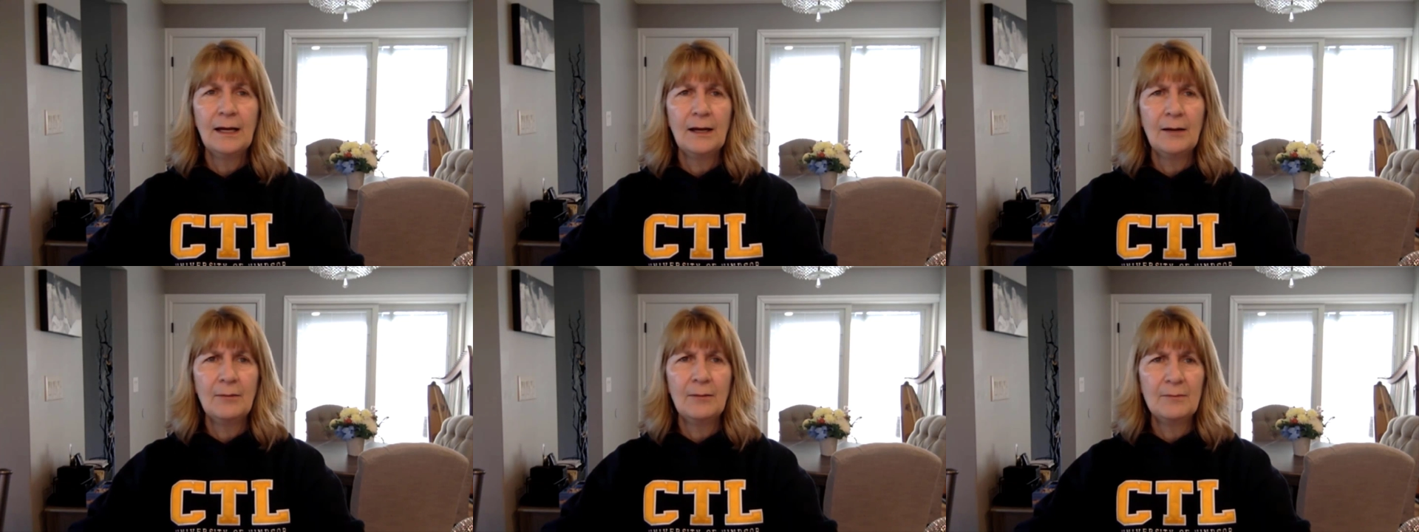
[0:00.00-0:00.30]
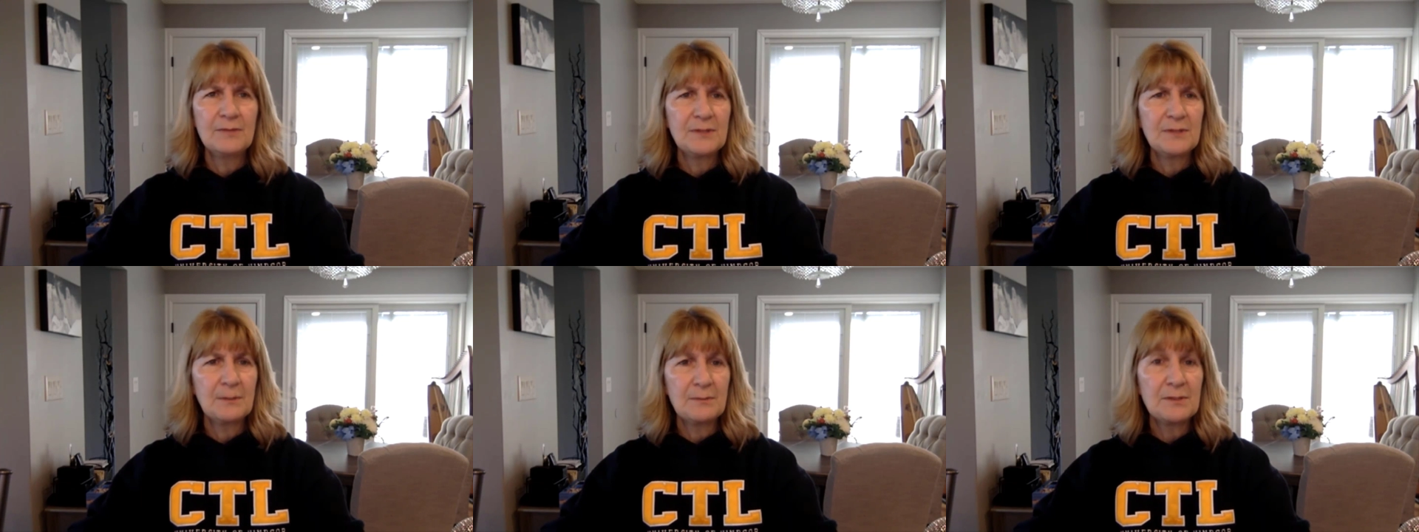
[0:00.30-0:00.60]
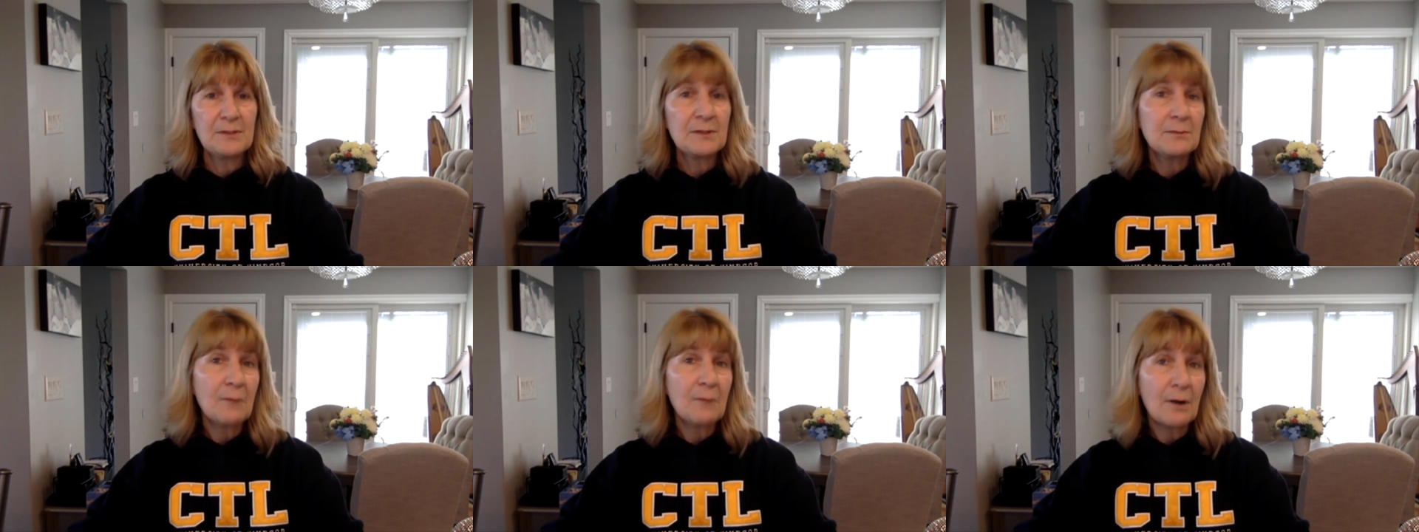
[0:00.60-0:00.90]
some
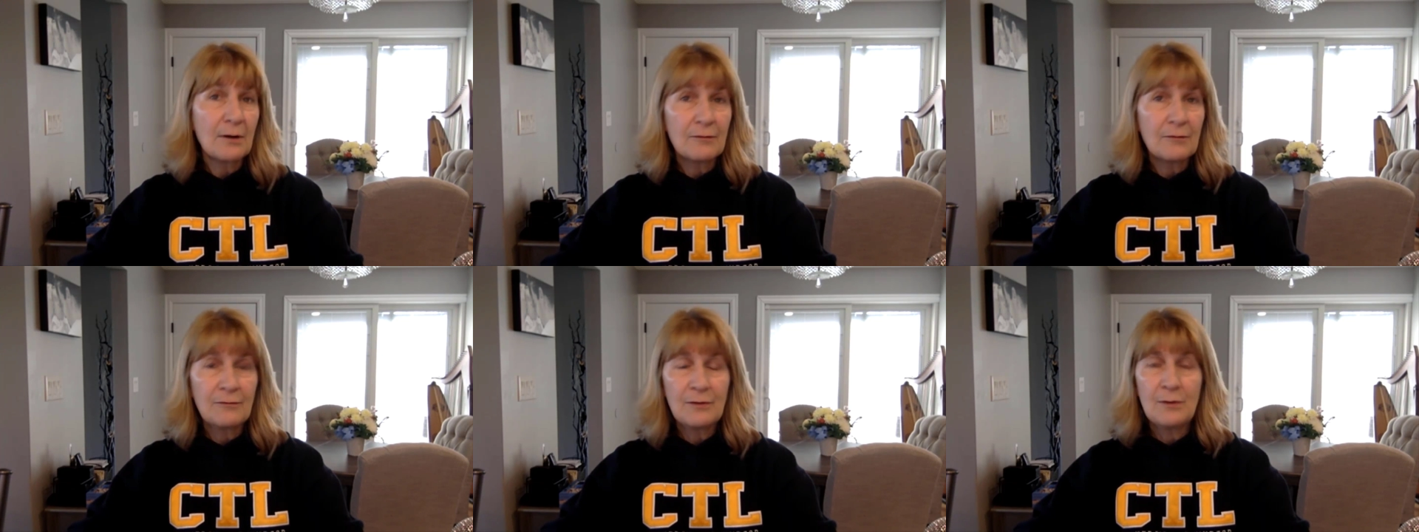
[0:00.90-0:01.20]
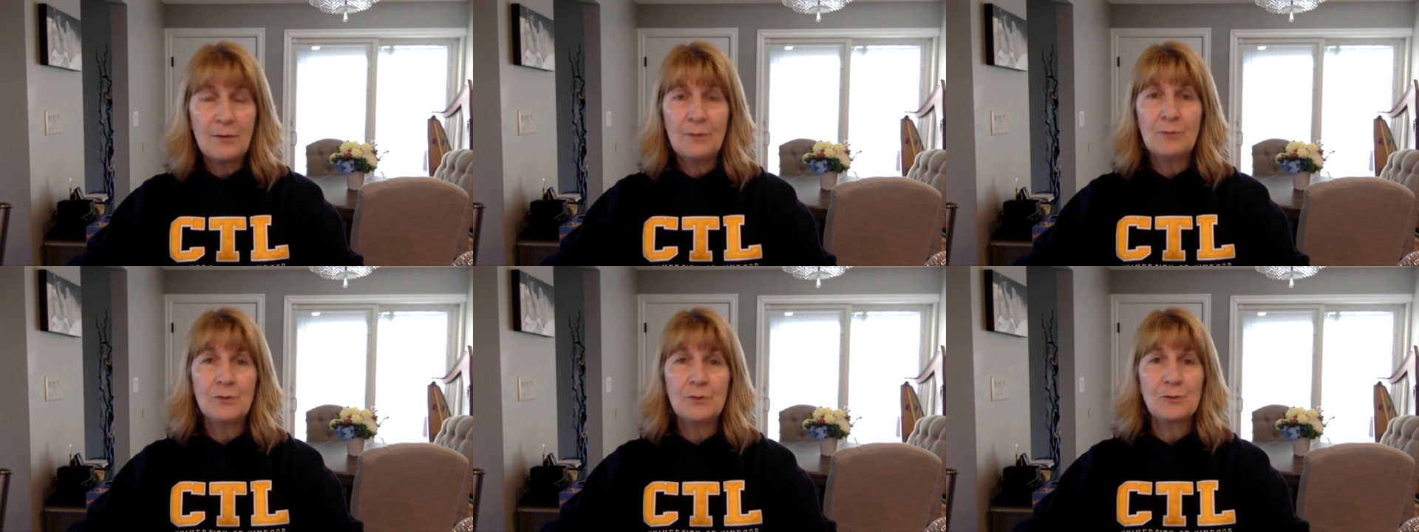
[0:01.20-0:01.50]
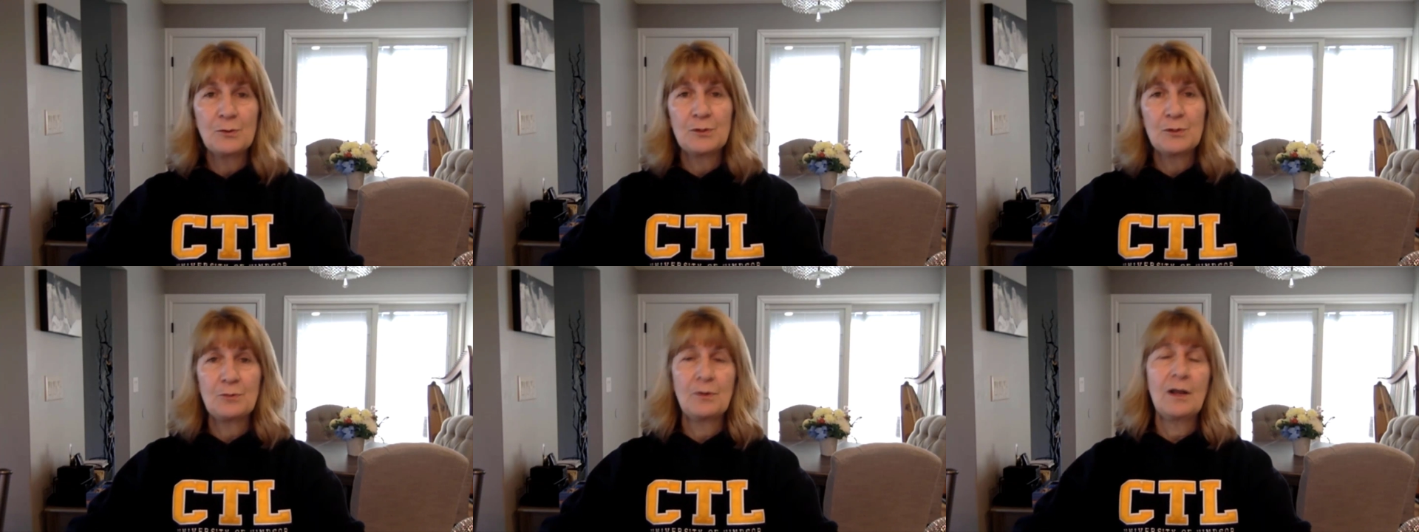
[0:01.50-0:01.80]
smart
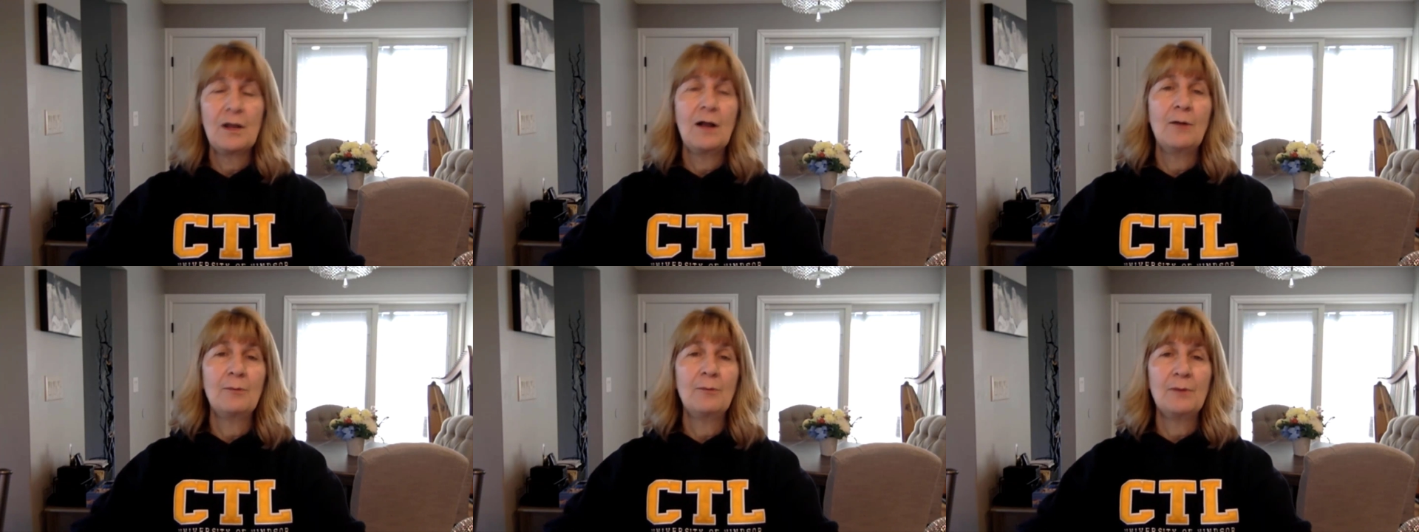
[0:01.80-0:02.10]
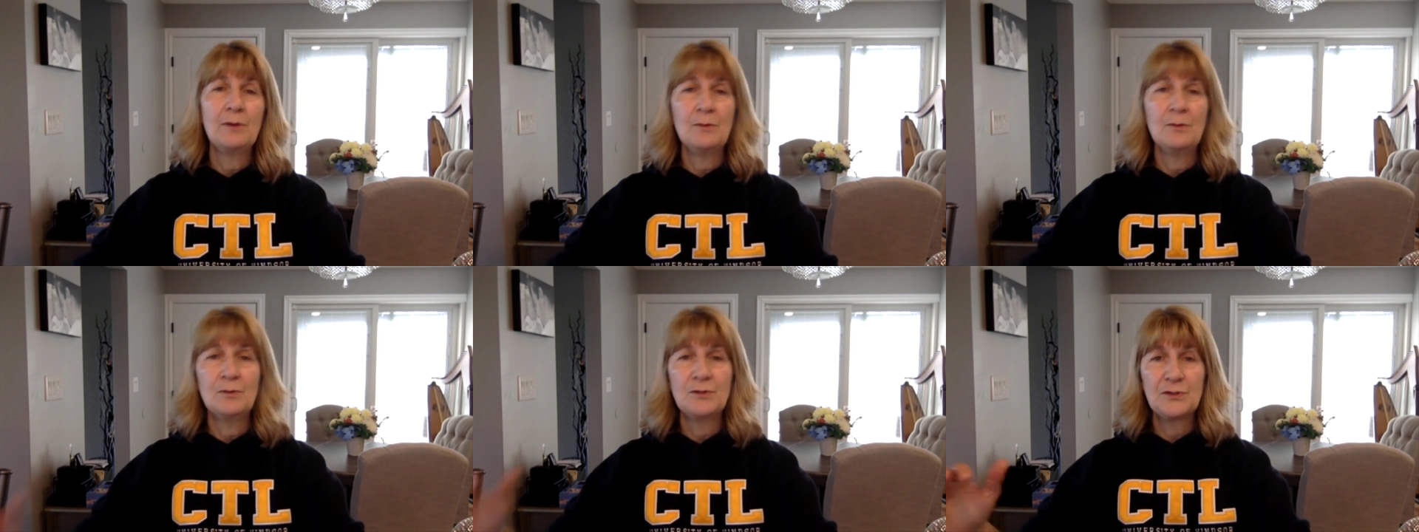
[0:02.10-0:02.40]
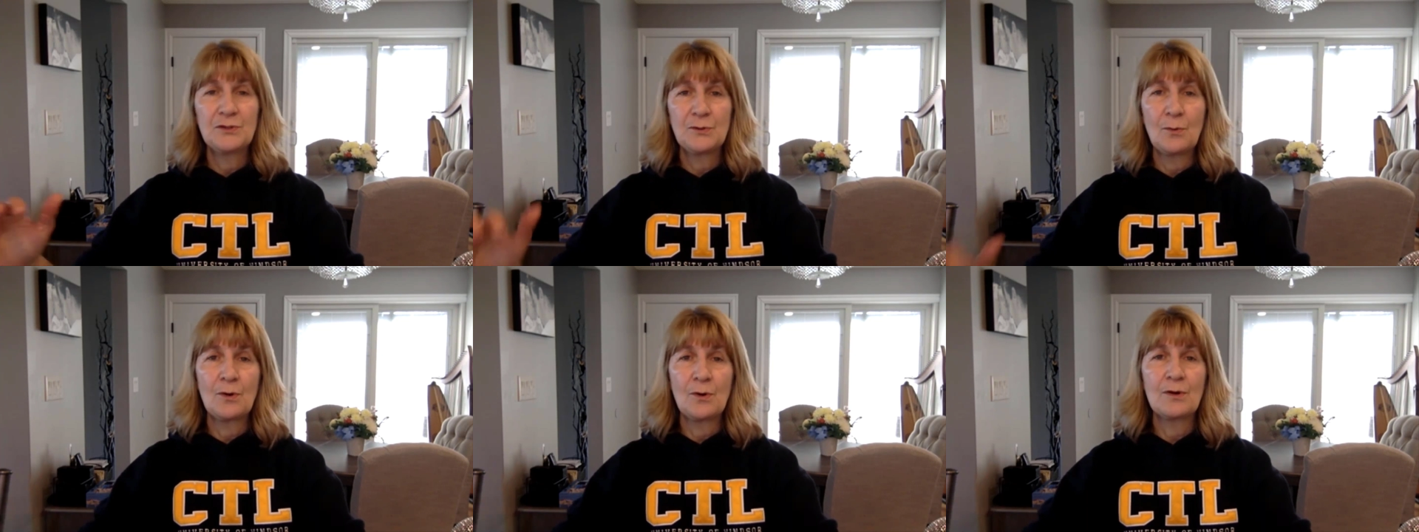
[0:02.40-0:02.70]
views, which will help you
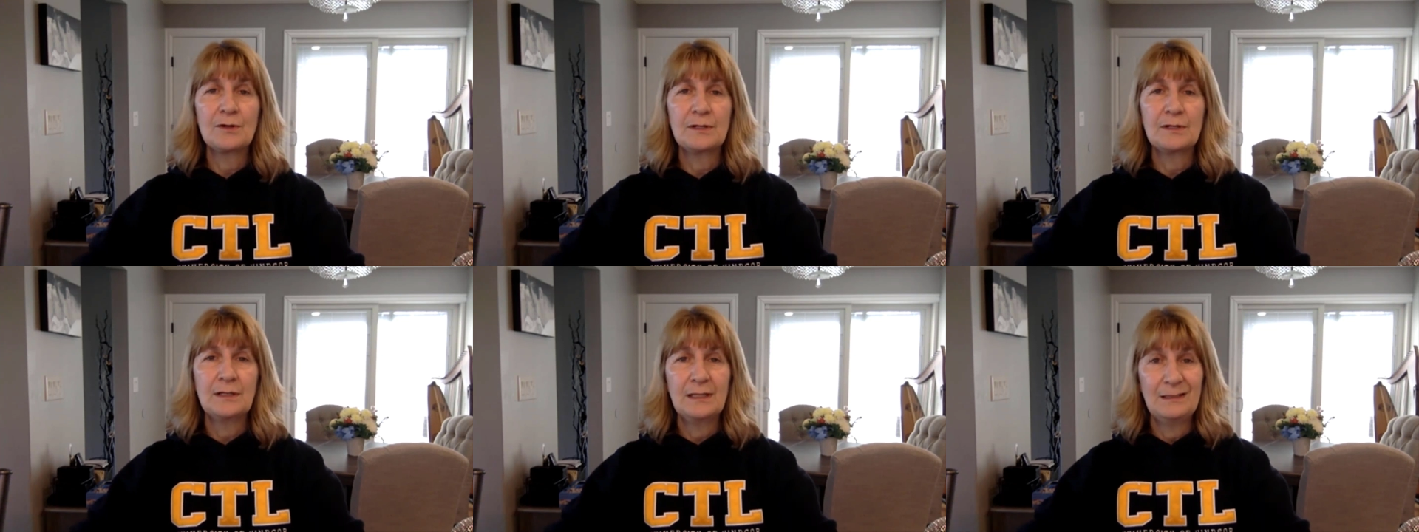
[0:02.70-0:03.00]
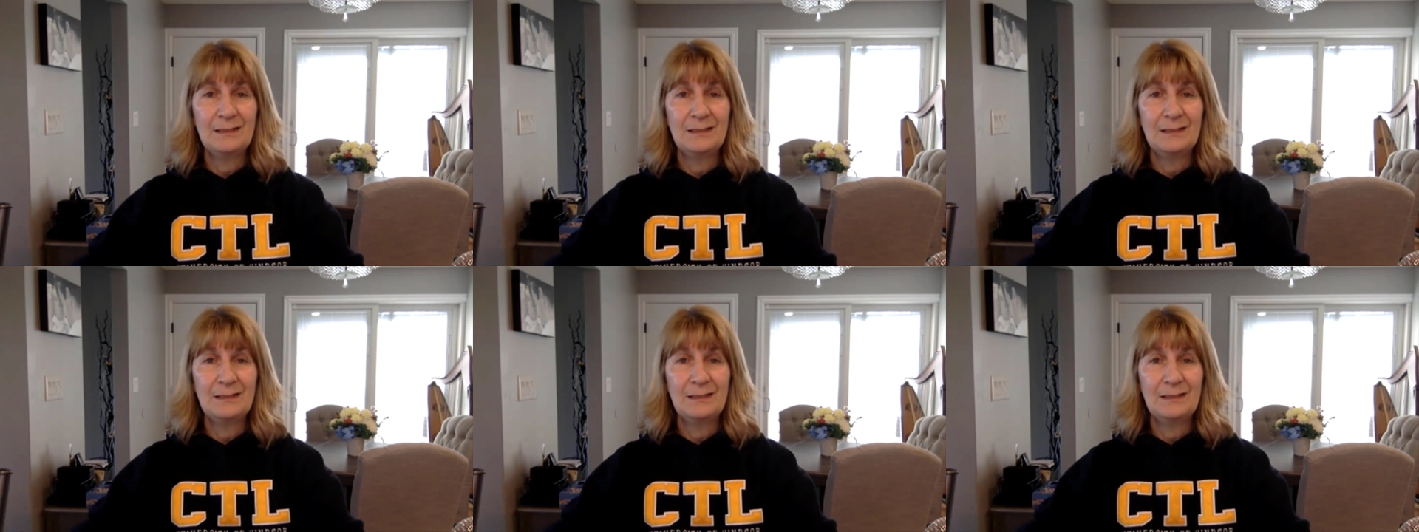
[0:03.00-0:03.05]
sort